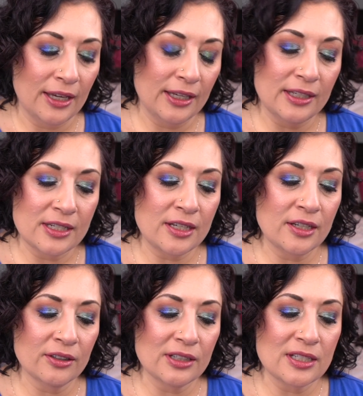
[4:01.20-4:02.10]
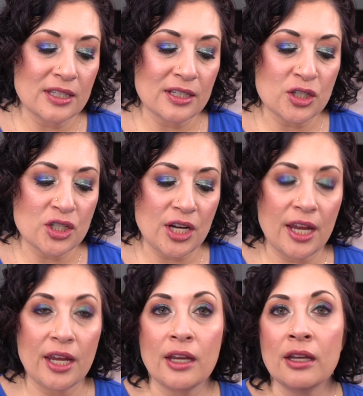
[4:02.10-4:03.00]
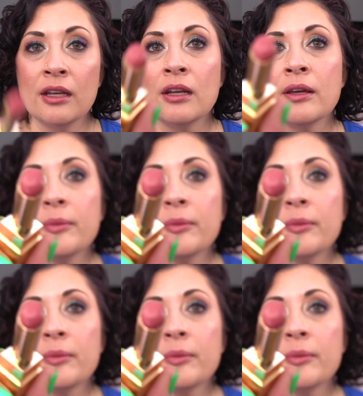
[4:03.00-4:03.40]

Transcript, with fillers: and here is the shade.